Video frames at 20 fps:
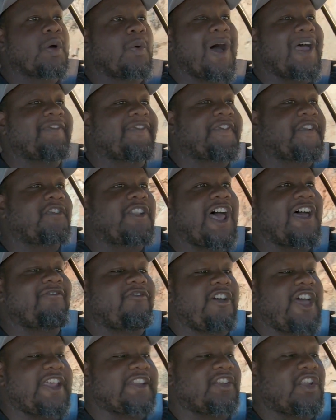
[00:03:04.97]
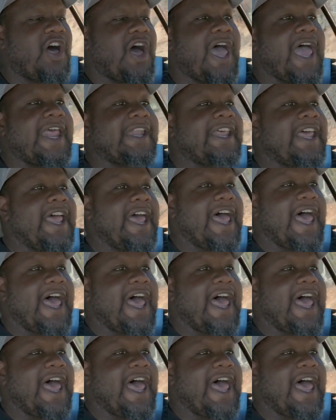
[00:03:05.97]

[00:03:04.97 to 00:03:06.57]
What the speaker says: the way through that red line,